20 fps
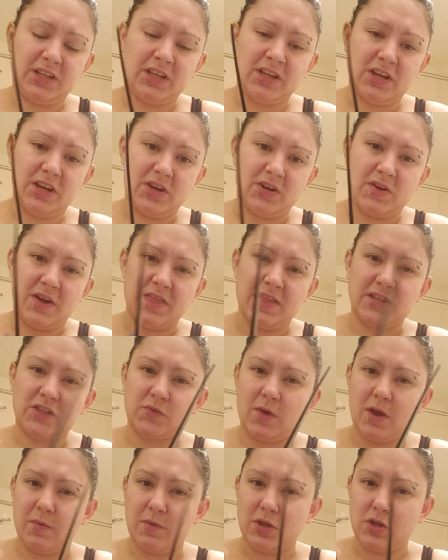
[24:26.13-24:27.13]
you know, and this
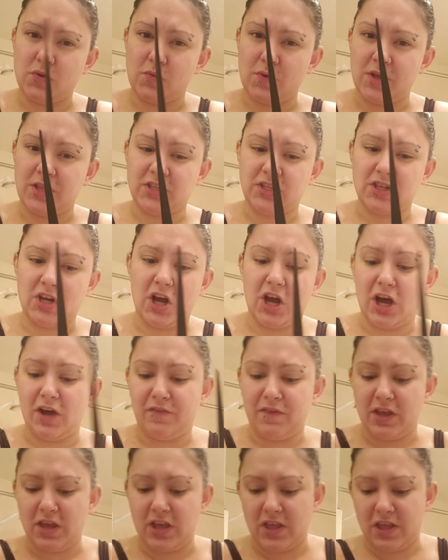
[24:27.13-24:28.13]
way when you rinse it off,
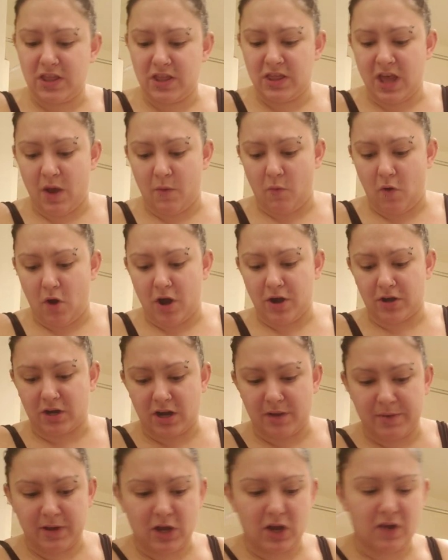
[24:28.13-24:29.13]
that water
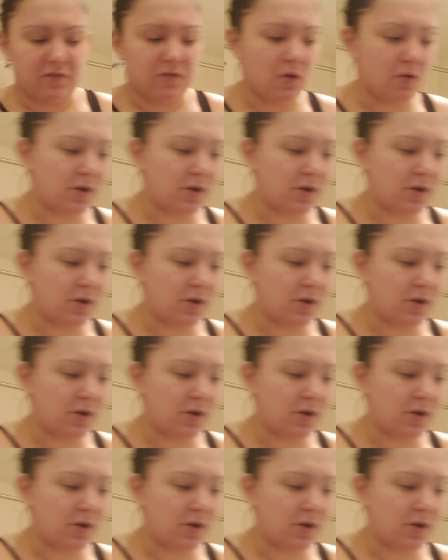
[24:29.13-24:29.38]
coming off won't